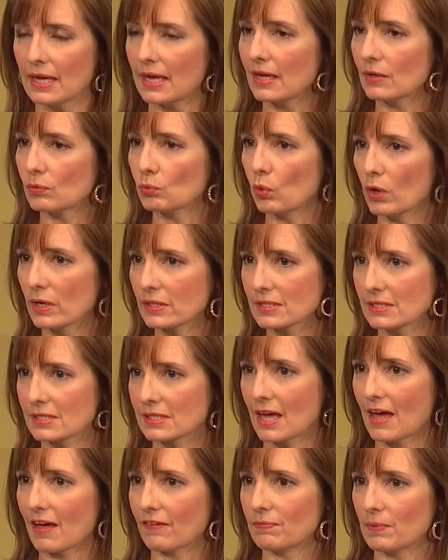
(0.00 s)
In one
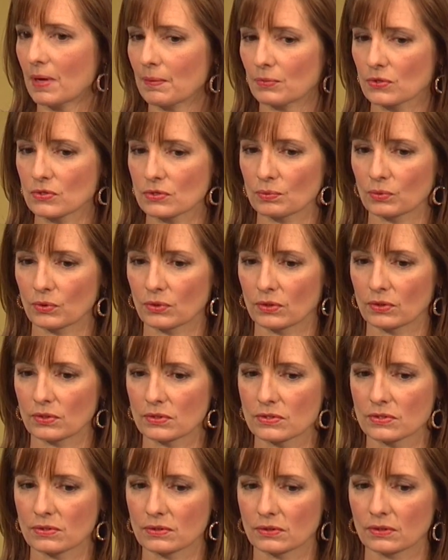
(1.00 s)
staff member's
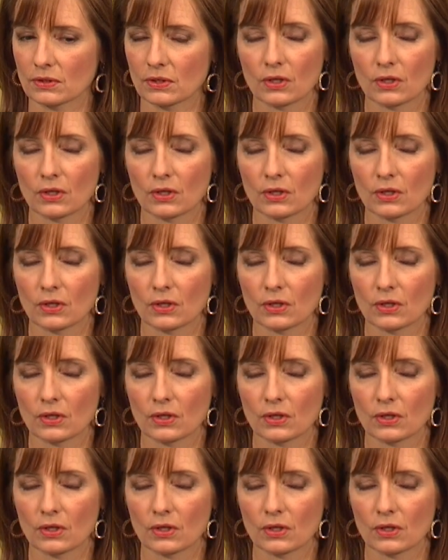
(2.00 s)
words,